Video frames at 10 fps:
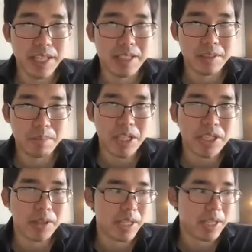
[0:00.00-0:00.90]

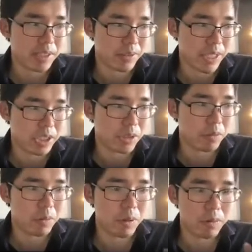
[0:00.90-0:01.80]
special density ratio
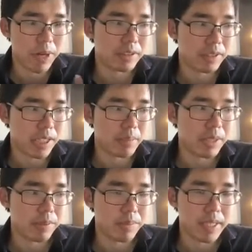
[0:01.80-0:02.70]
for factored
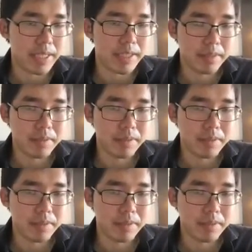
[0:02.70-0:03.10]
MDPs.